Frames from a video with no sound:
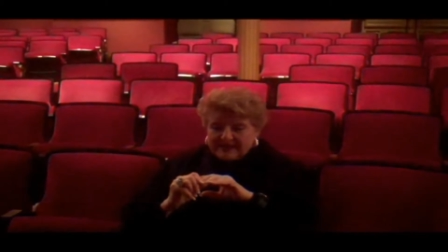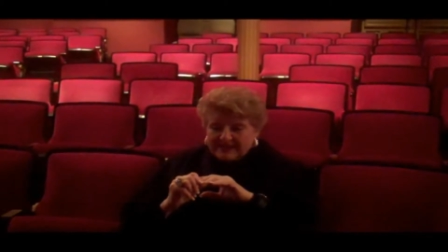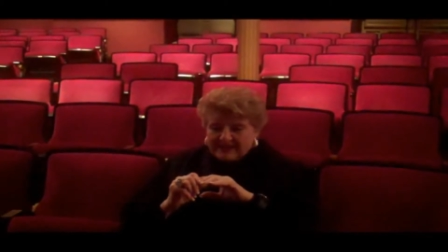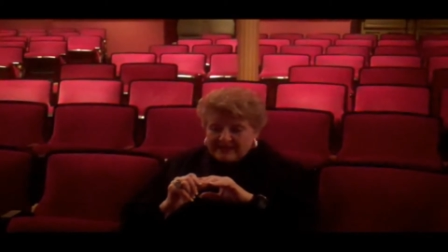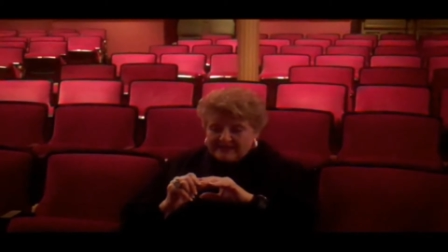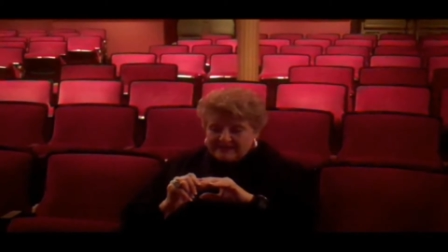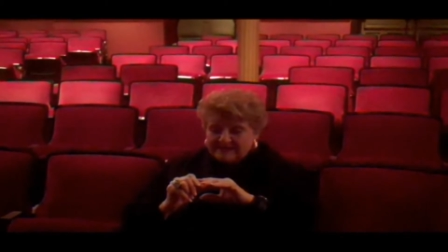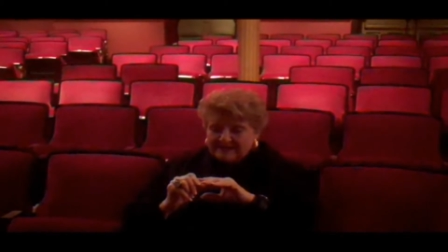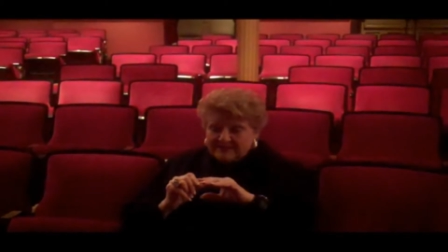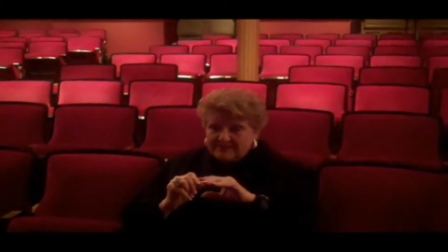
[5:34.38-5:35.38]
and
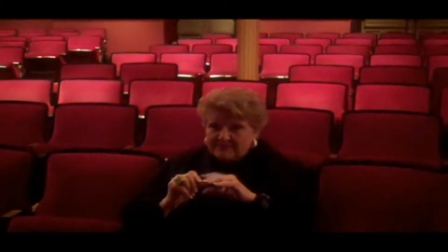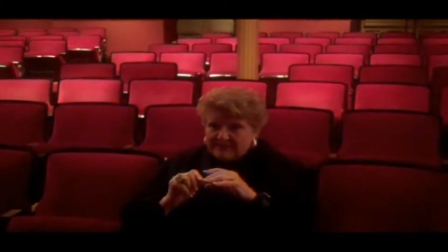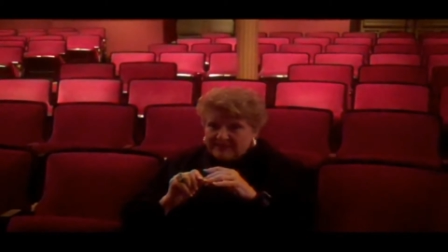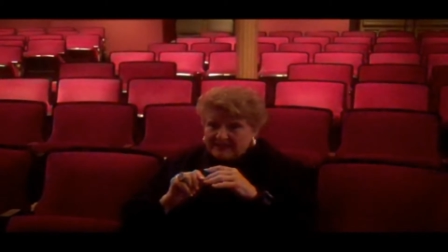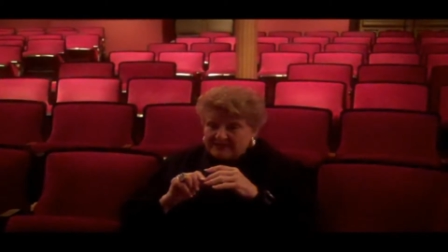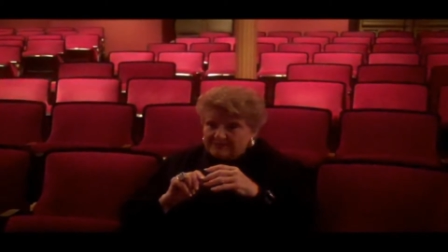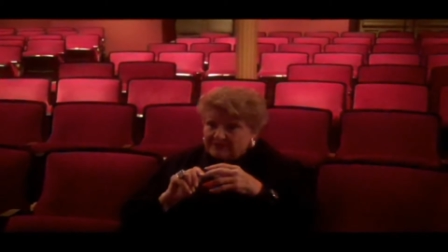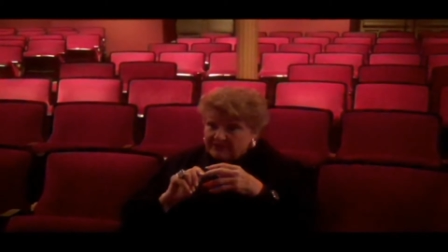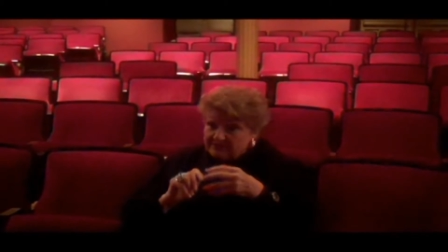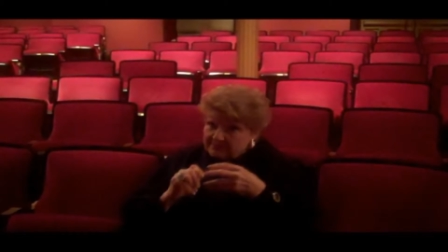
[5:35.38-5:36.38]
uh, and
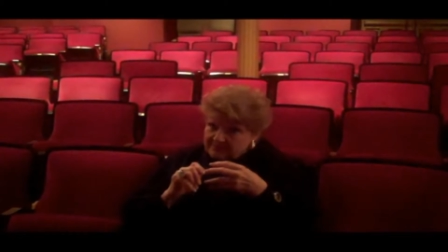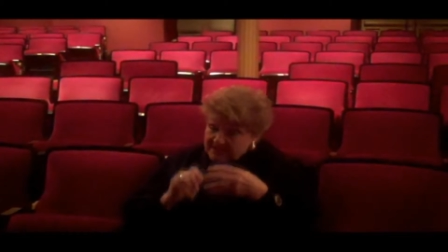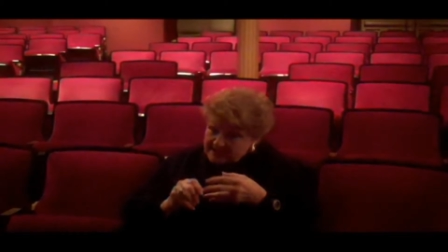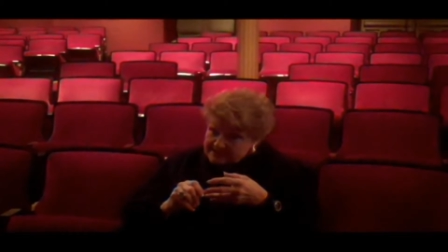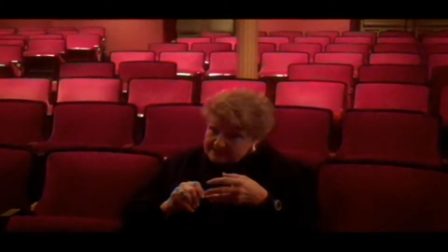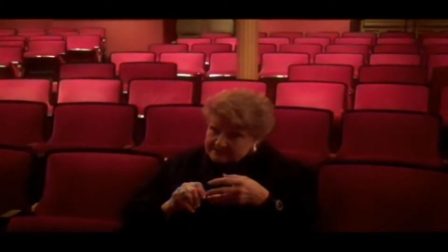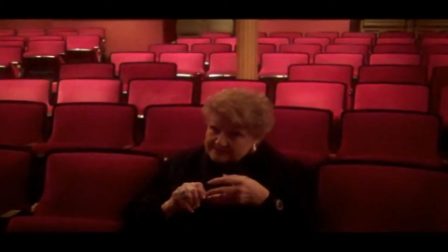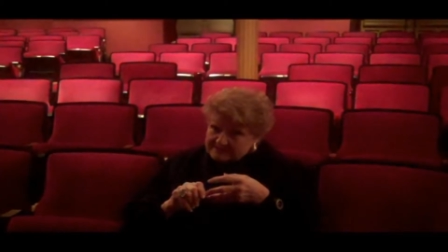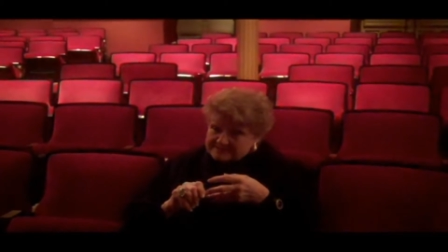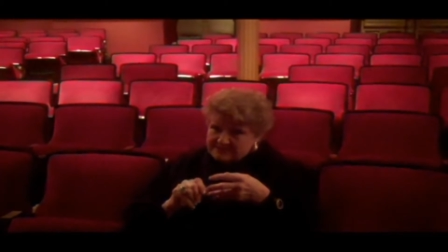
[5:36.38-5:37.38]
Marilyn Maye
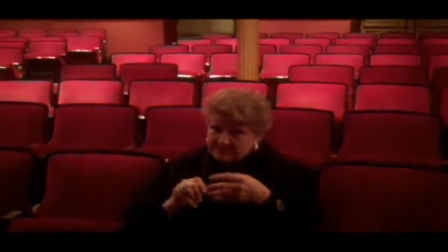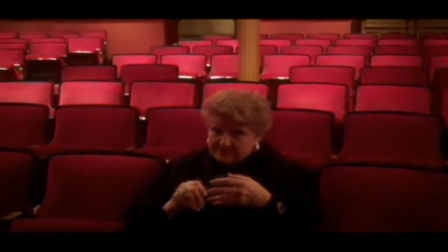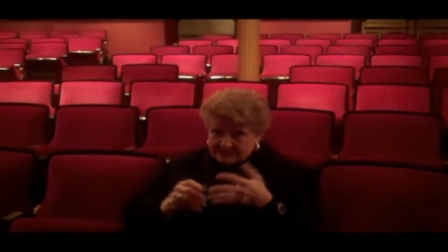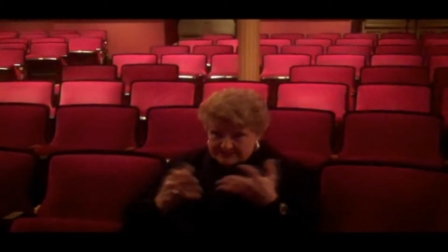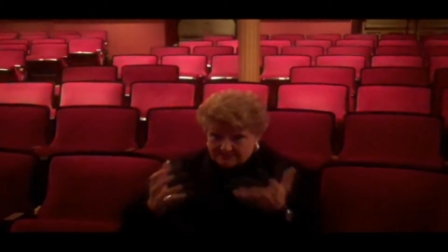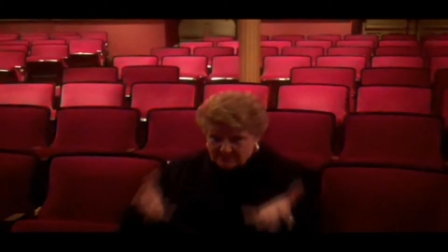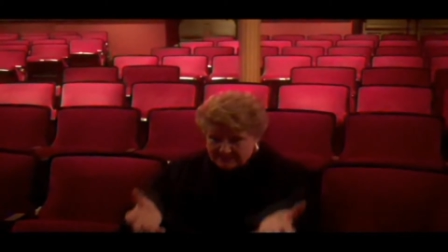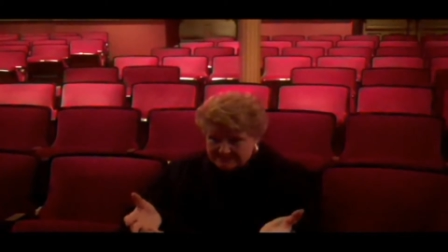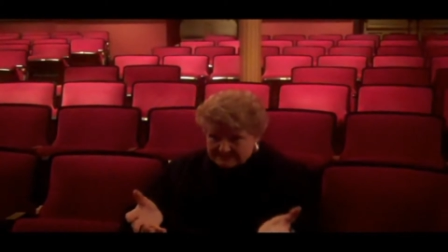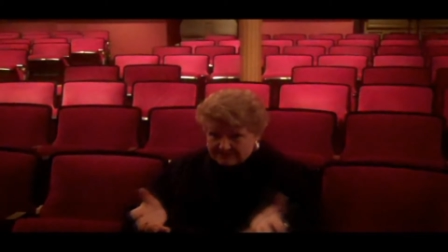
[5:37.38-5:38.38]
is the greatest
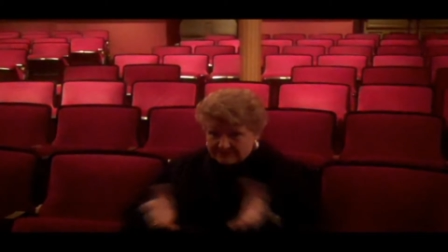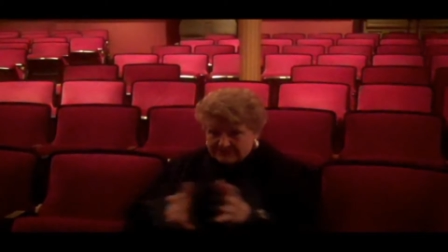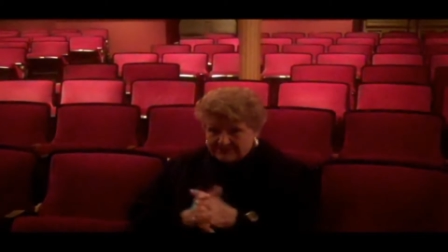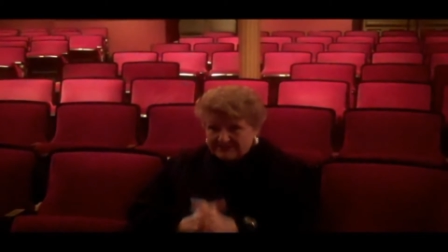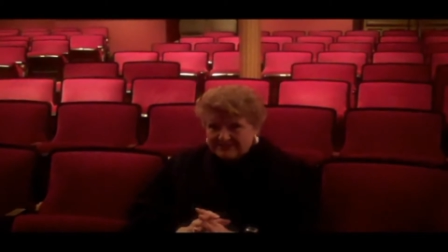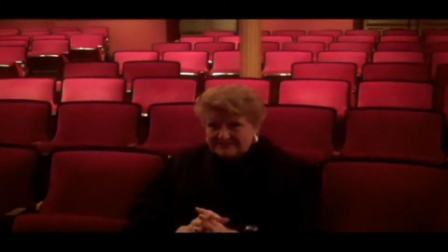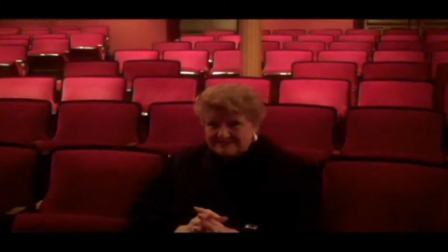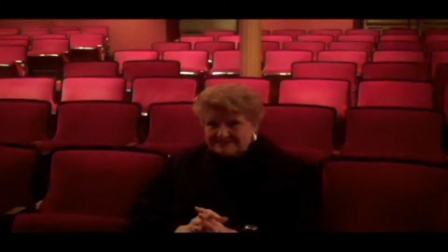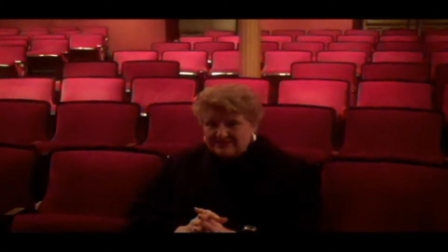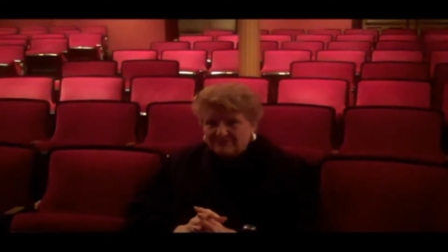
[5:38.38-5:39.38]
white singer.
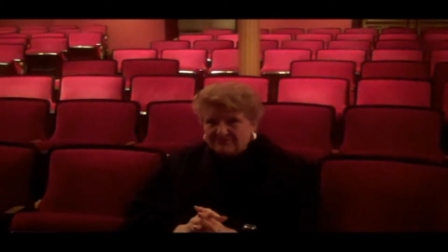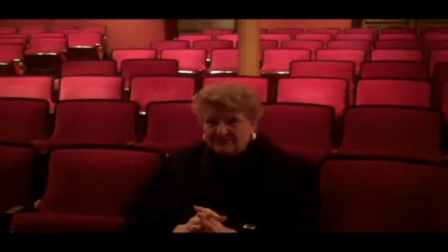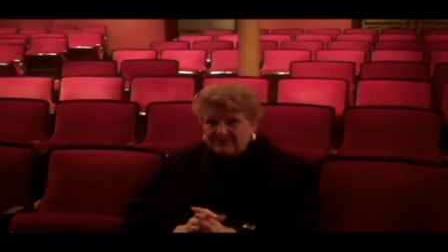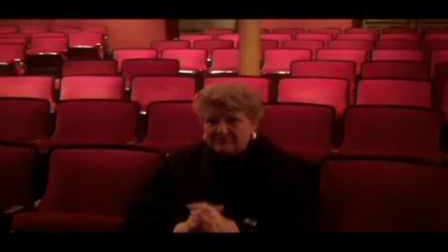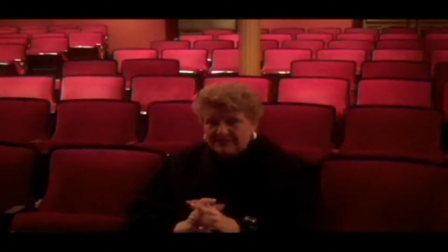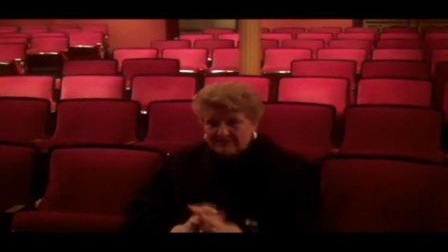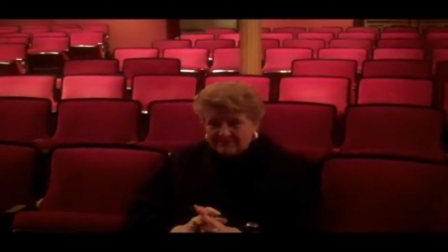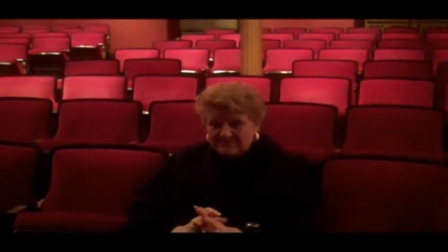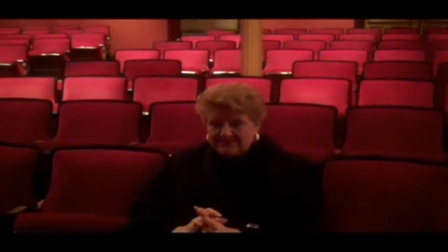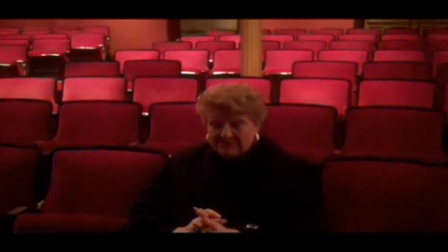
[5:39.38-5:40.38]
So we became
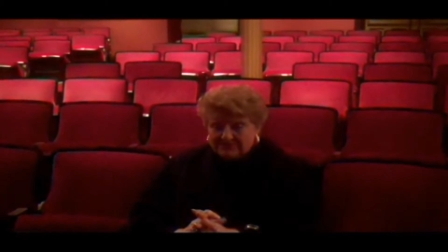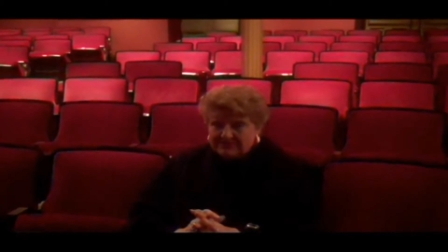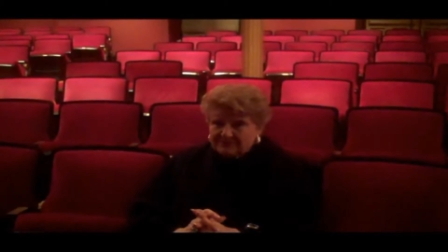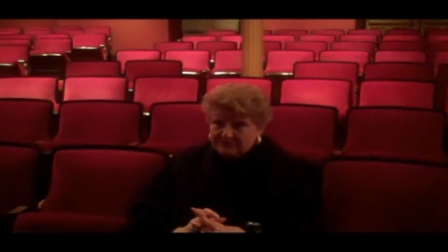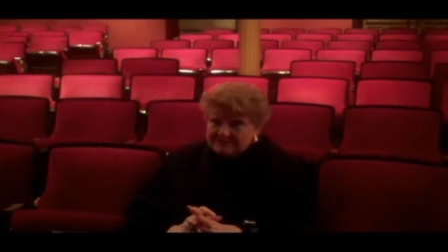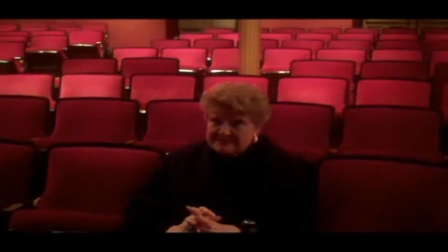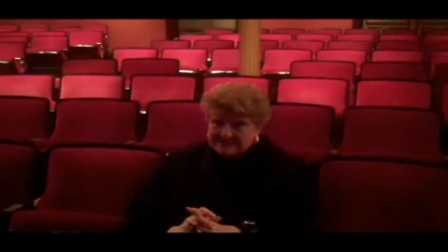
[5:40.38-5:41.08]
very dear friends